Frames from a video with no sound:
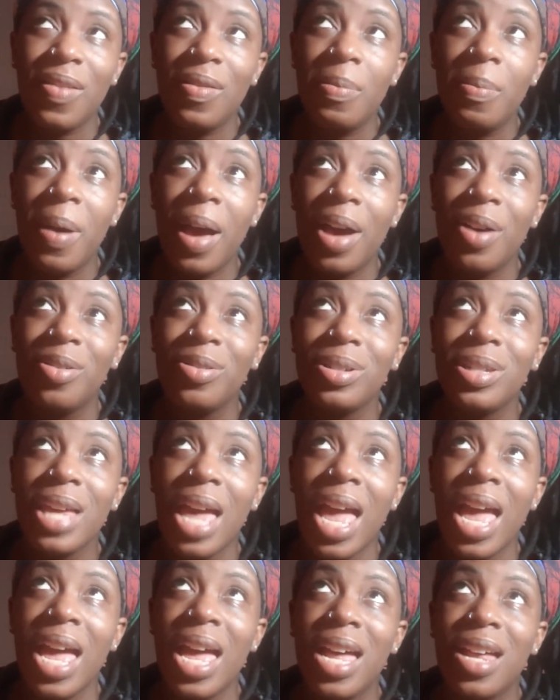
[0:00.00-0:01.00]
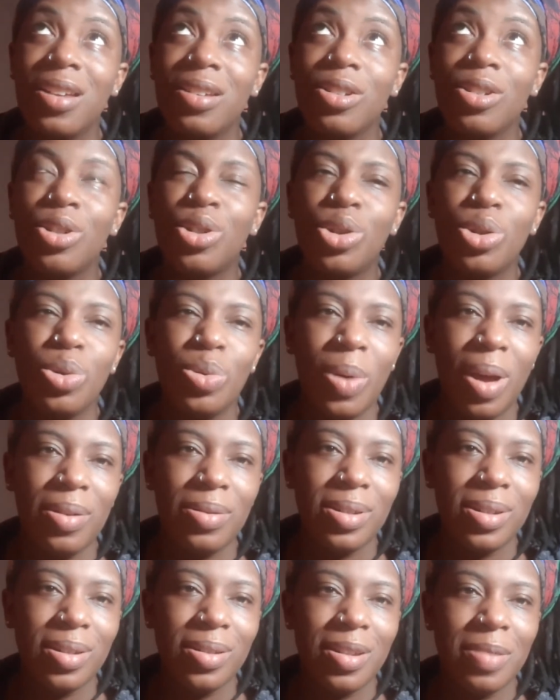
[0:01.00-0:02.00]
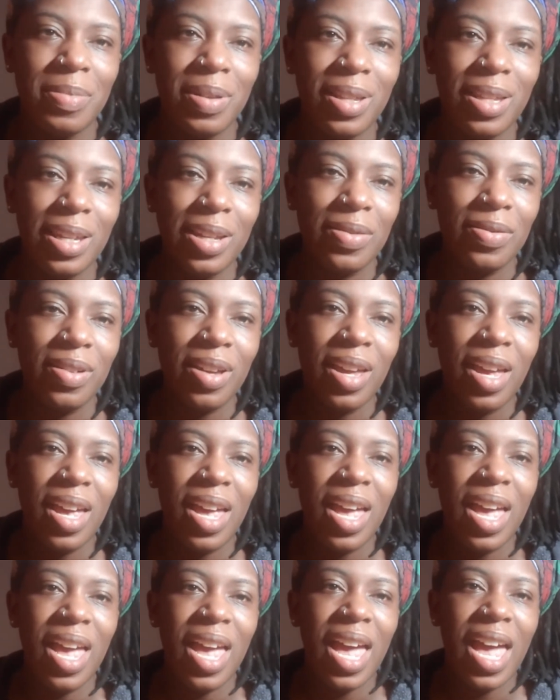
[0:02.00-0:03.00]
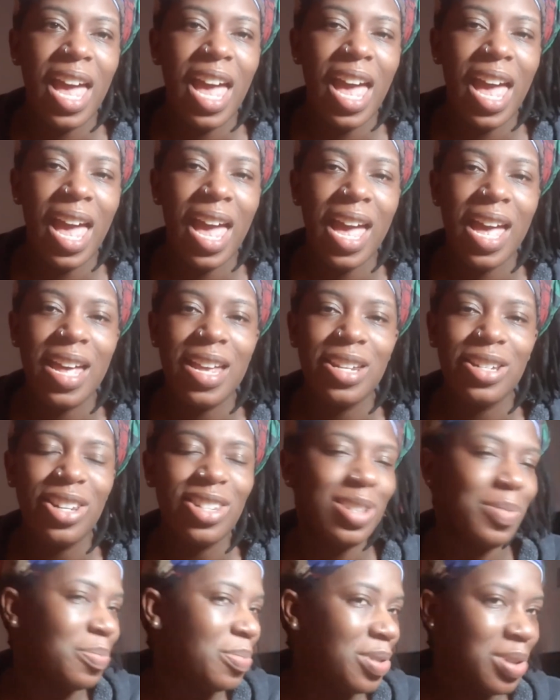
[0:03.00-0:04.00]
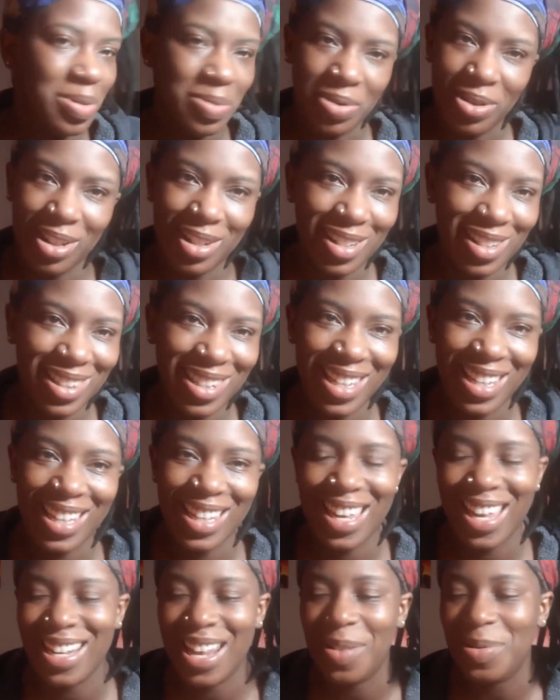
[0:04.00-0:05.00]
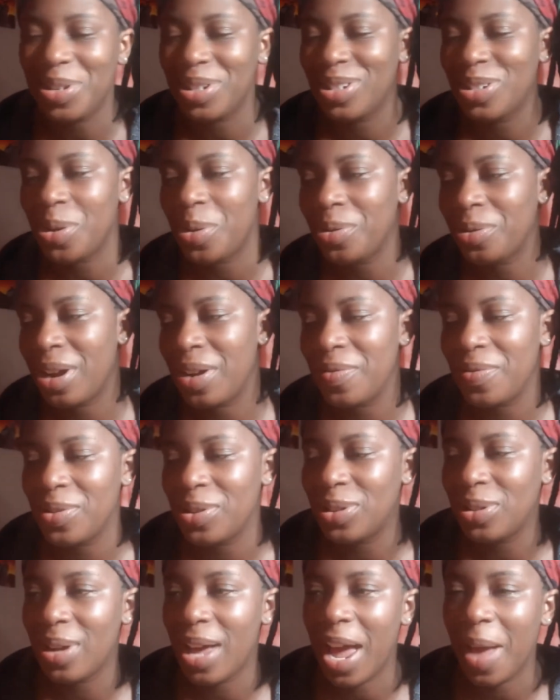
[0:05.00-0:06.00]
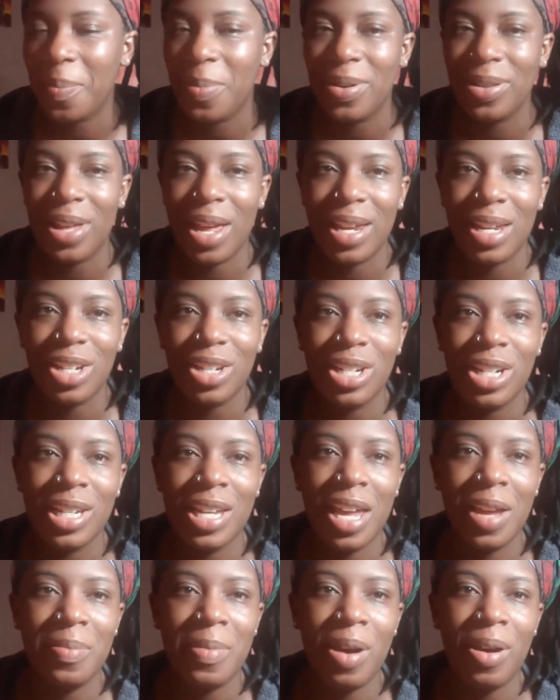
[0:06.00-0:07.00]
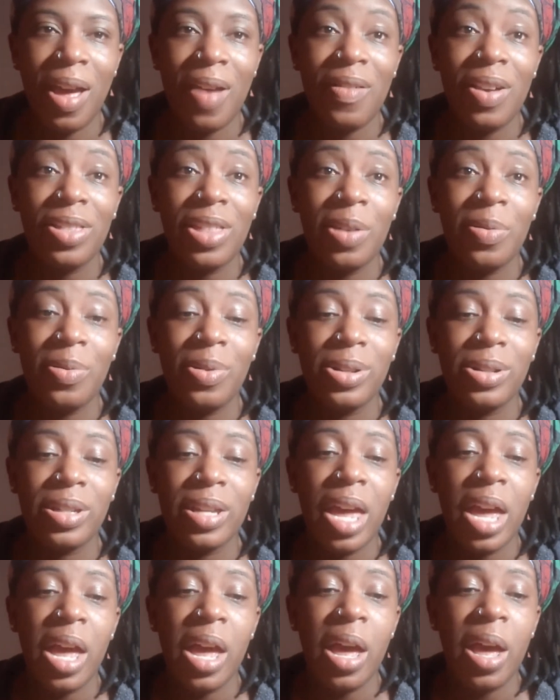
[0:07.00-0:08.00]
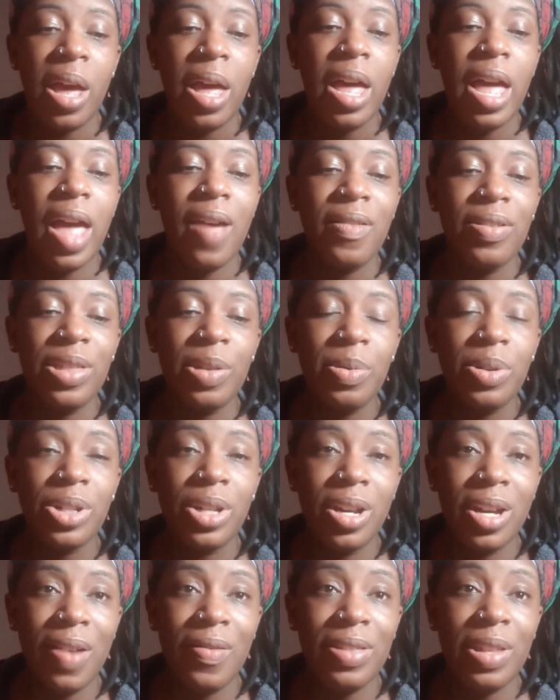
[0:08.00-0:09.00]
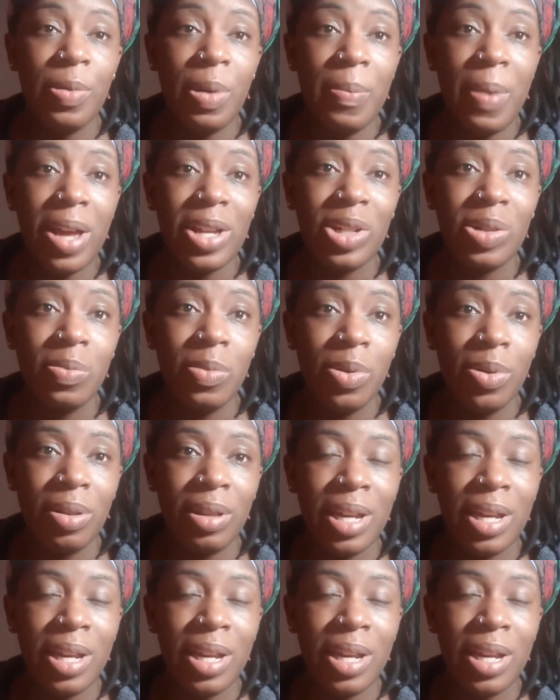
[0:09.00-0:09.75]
pounds and 2 ounces, I believe. And just a beautiful little thing. And I'm just so grateful, so happy that she came out. Everything was good. Everything went by smoothly.